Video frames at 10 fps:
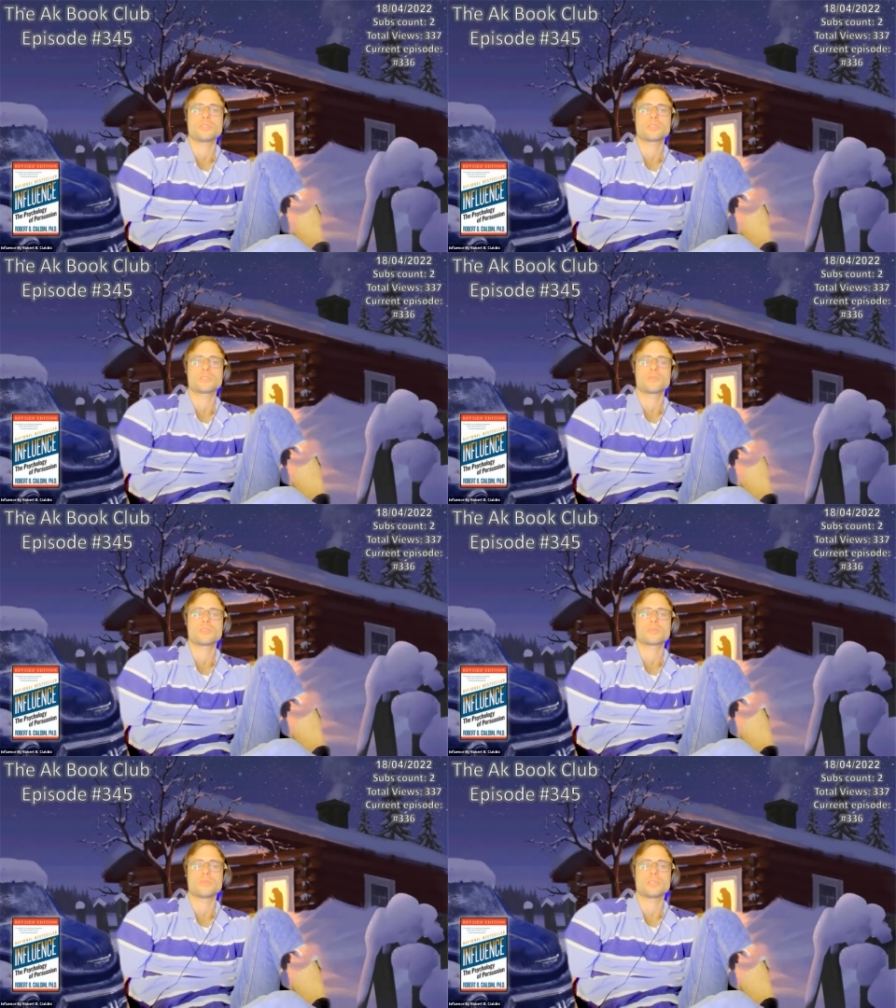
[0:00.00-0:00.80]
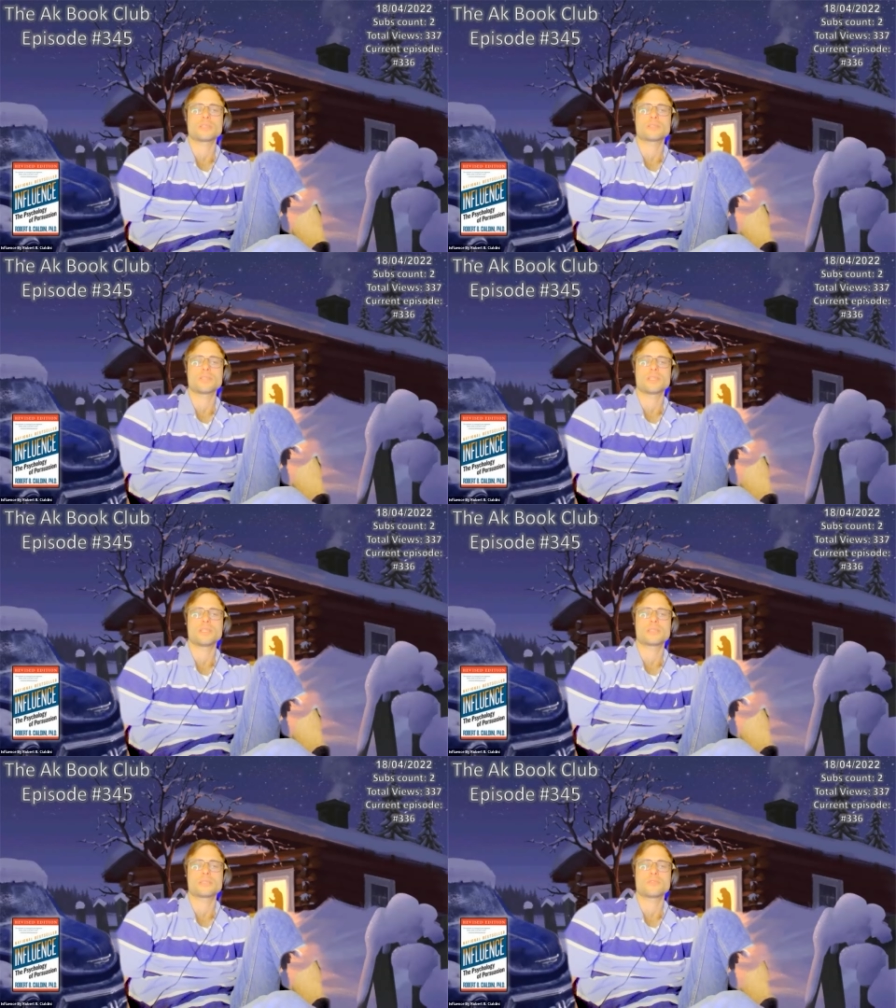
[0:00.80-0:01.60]
is always better than
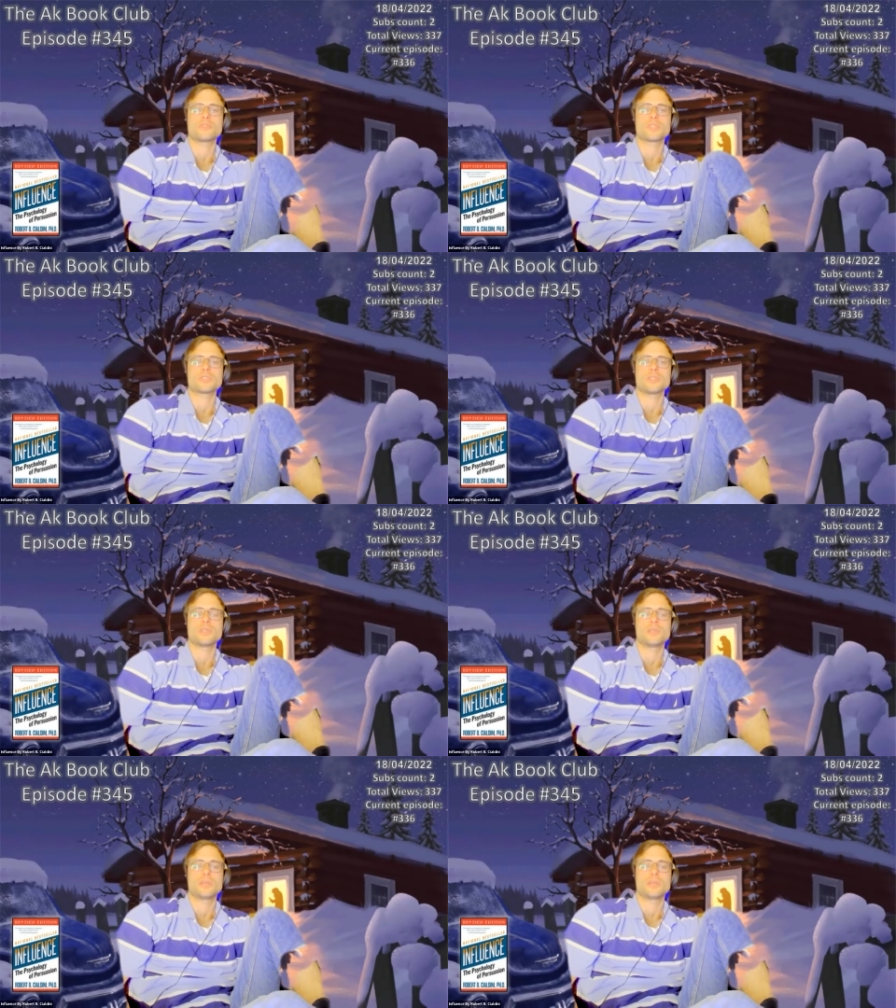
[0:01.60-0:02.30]
less information.